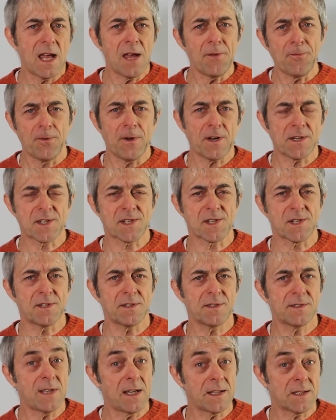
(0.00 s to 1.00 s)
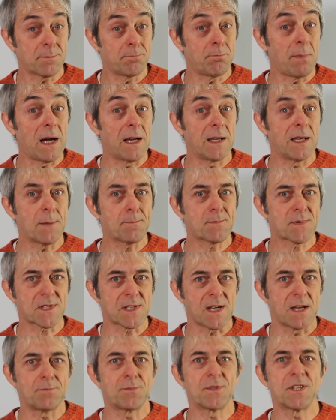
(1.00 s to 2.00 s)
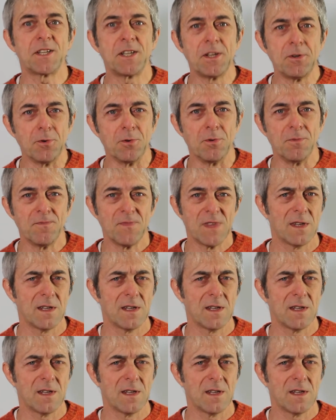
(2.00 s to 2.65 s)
effects that might upset you.